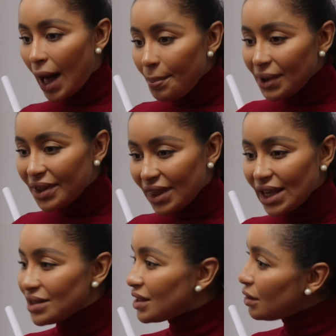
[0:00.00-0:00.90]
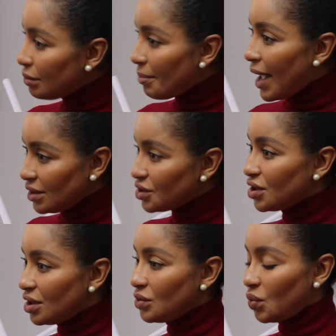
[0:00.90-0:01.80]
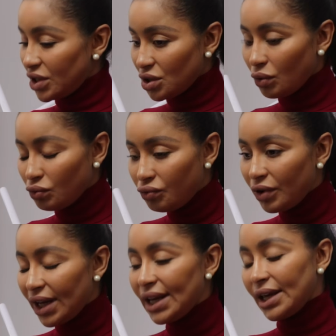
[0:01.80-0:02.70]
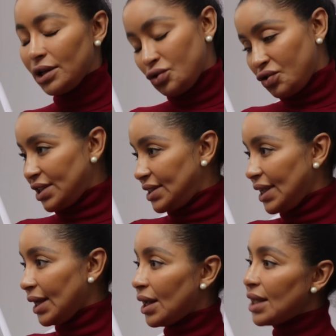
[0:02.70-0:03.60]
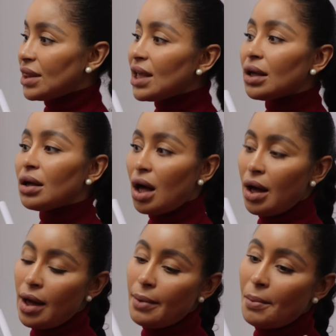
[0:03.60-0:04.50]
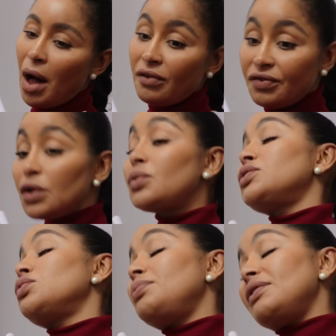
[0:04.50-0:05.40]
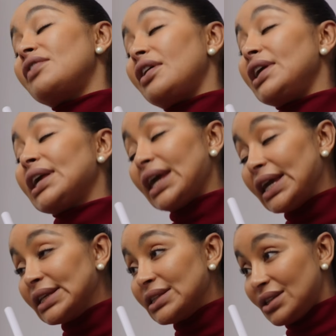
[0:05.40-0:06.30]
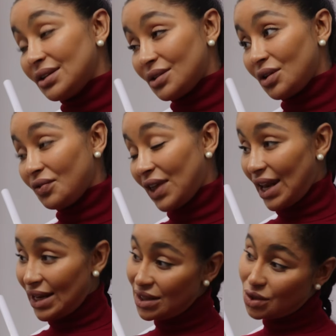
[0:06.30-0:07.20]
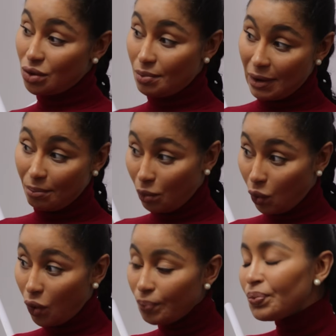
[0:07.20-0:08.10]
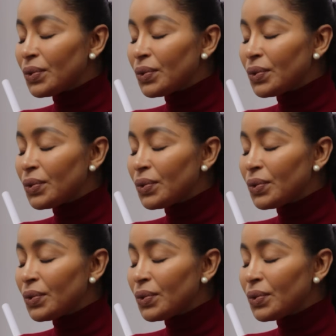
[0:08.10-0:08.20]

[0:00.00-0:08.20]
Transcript: couple of things that you mentioned which are really interesting, and I think our viewers would be very keen to sort of get into a bit more.